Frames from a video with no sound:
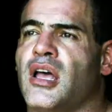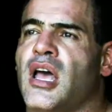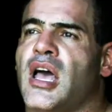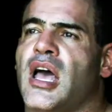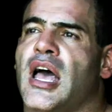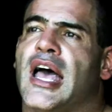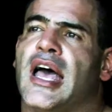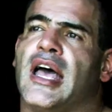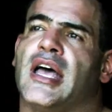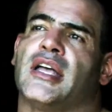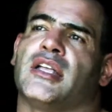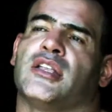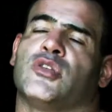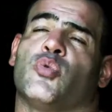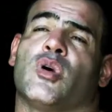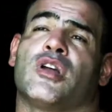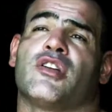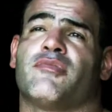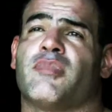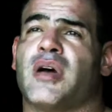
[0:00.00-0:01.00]
And
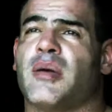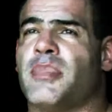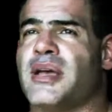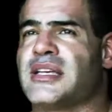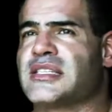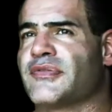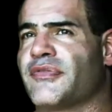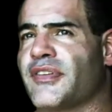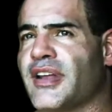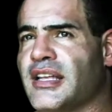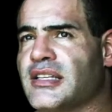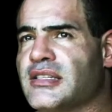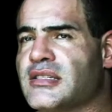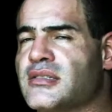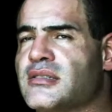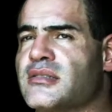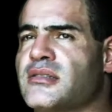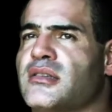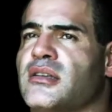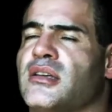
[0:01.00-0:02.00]
one of my best
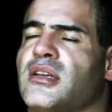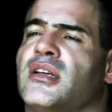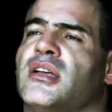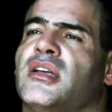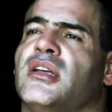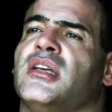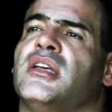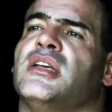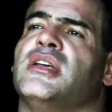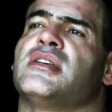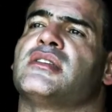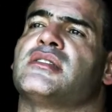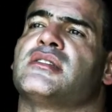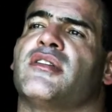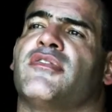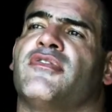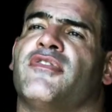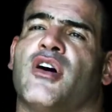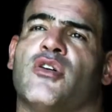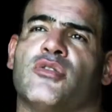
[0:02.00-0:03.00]
friends, he is the
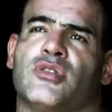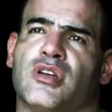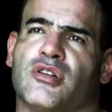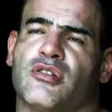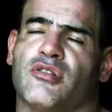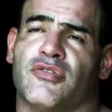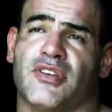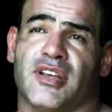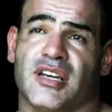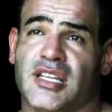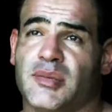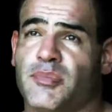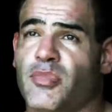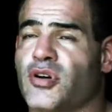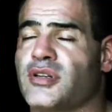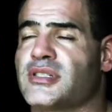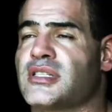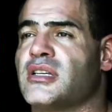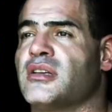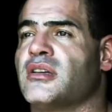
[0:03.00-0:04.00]
founder of Elite
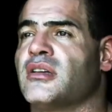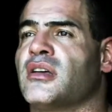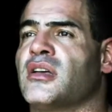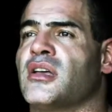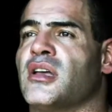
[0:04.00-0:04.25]
Boxing.